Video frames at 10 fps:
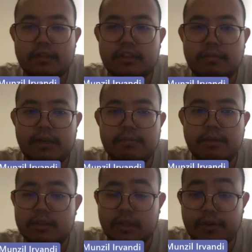to explain
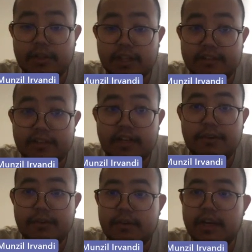about correlation
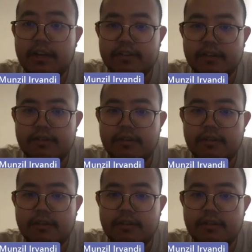and regression.